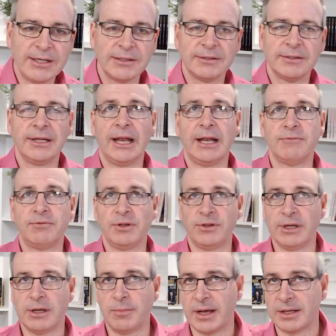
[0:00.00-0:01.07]
And if we
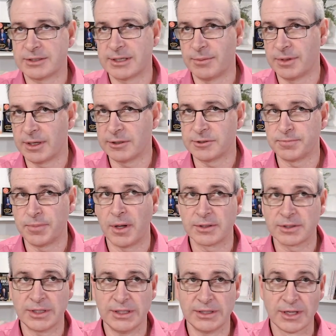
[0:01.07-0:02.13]
think about some of those
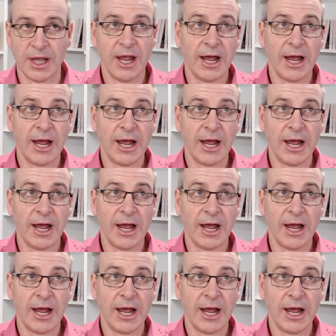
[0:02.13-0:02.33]
policies,